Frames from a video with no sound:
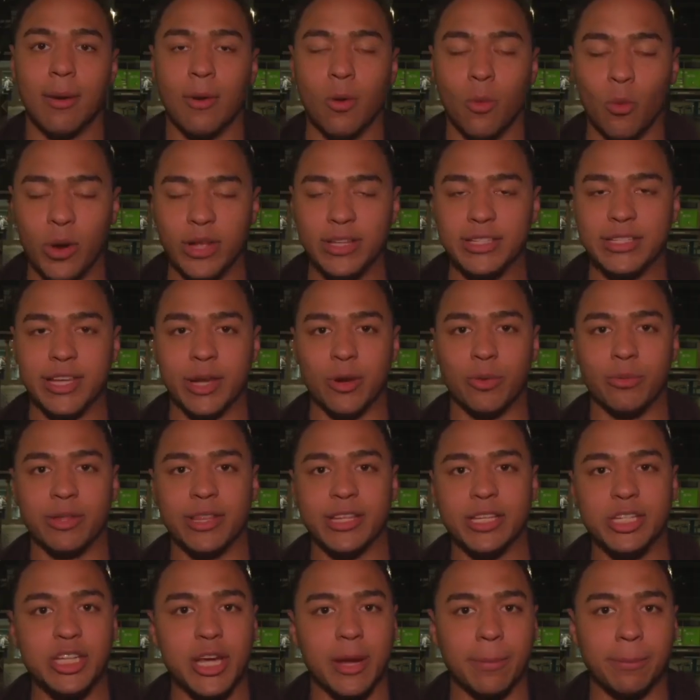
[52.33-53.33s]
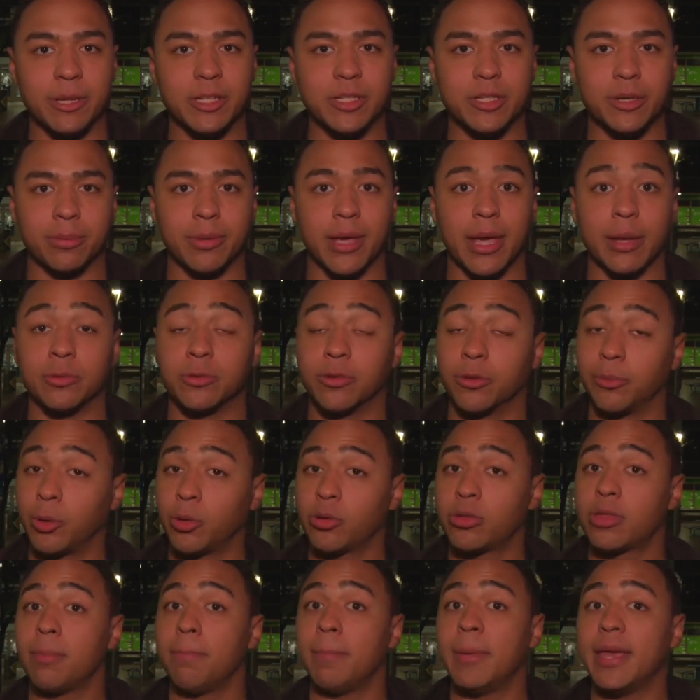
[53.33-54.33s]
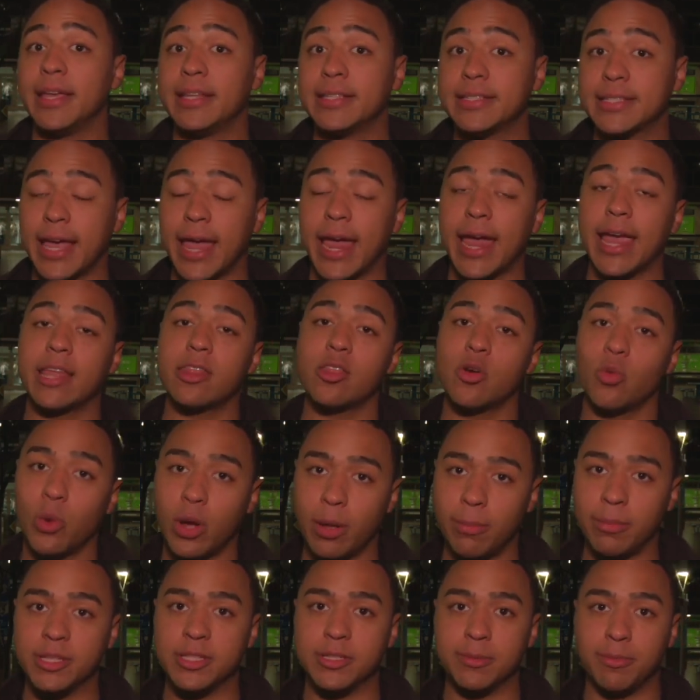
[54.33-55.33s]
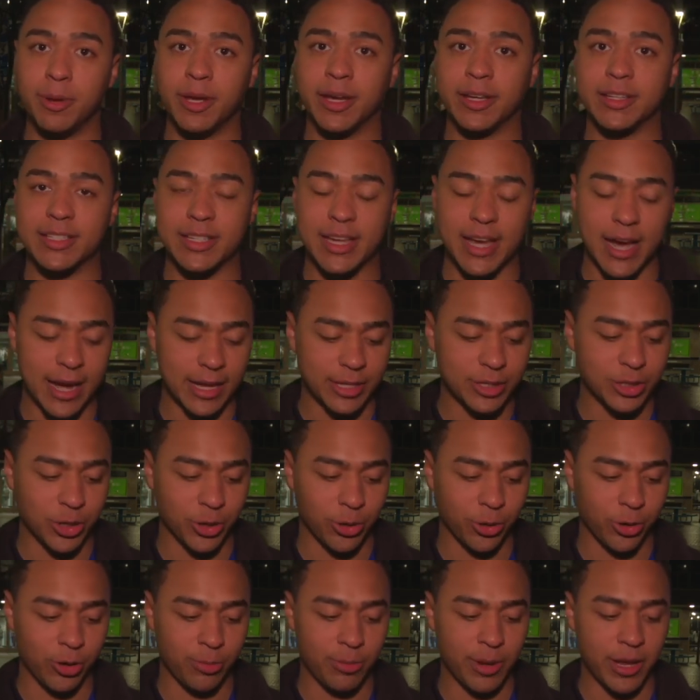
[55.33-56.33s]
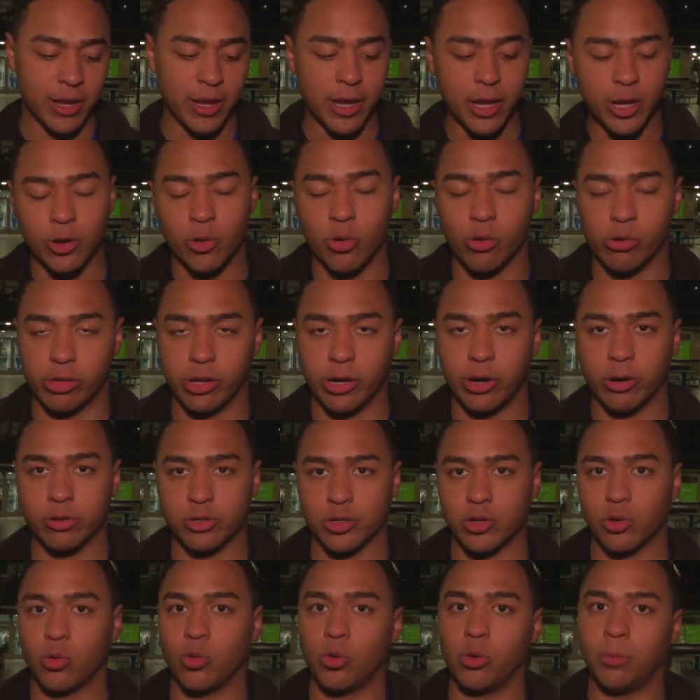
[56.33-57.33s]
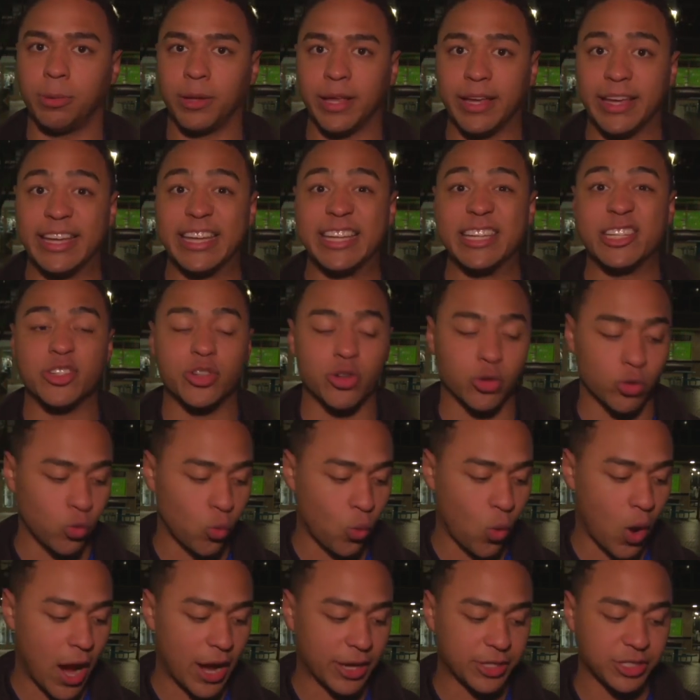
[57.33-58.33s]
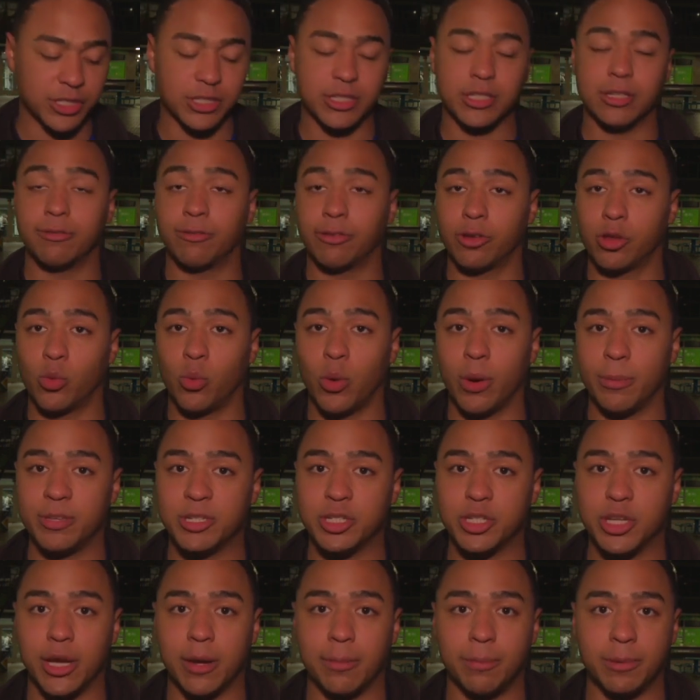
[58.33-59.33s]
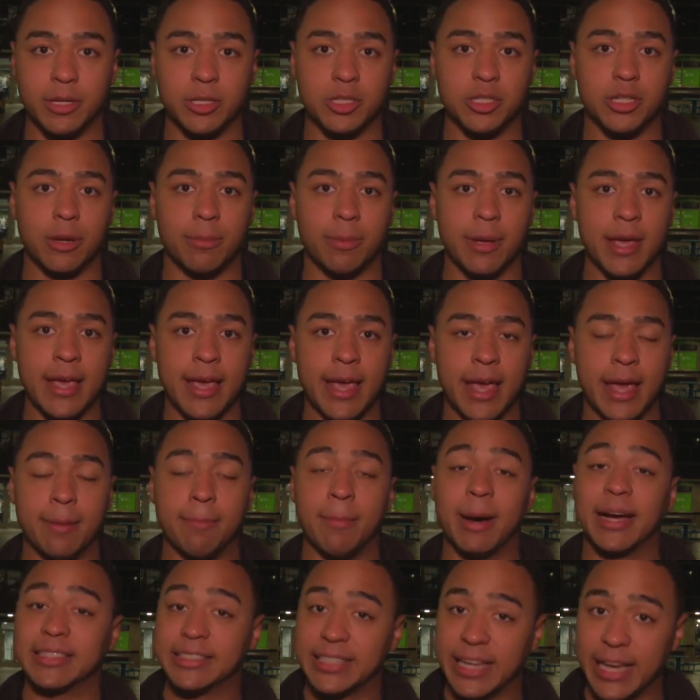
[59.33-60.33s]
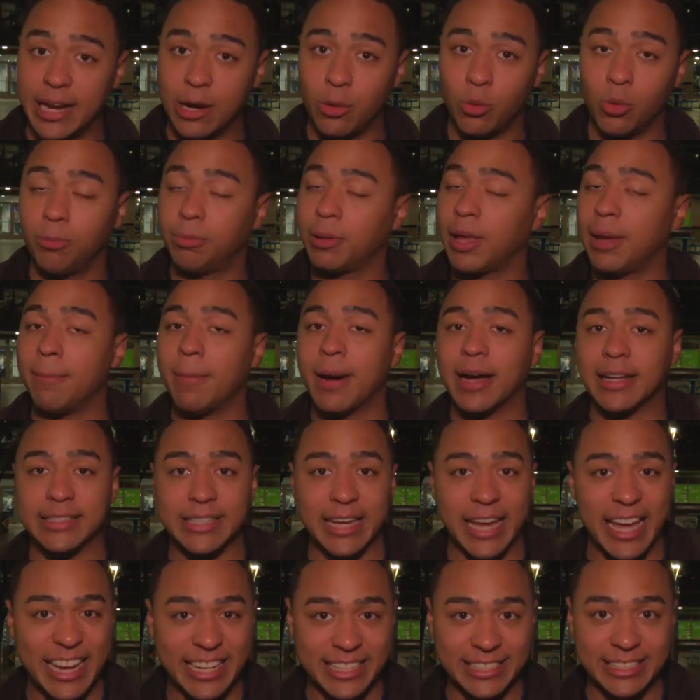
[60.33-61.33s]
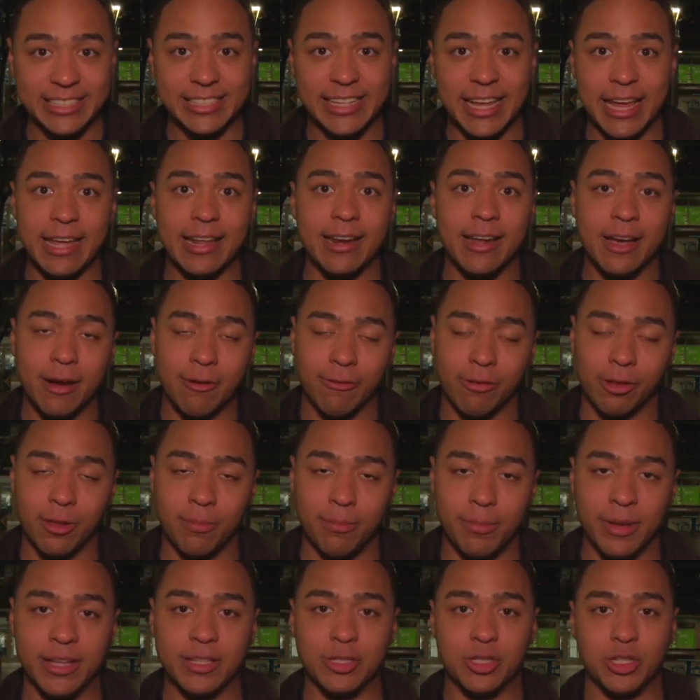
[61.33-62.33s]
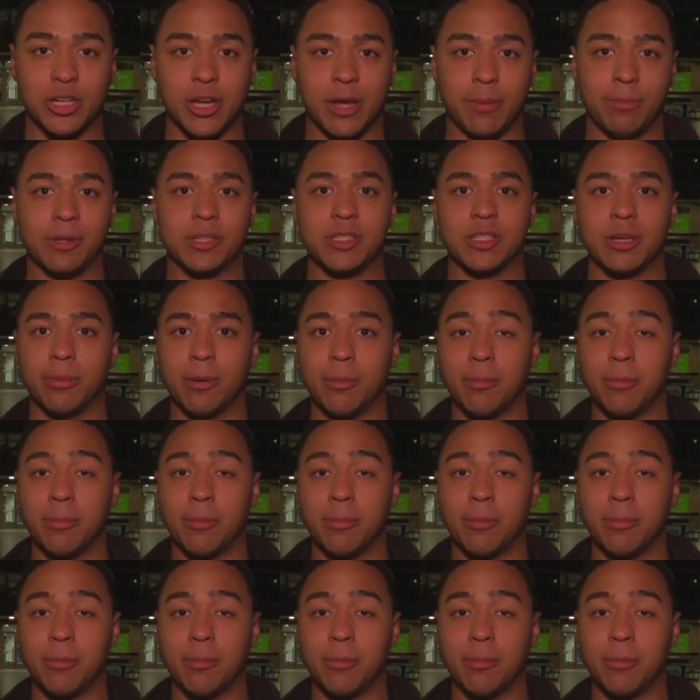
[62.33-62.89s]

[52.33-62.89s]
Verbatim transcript: Wednesday will be the championship games for both the men's and the women's Big Sky tournament. Northern Arizona will play Eastern Washington for the women's championship, and Montana will play Montana State for the men's championship.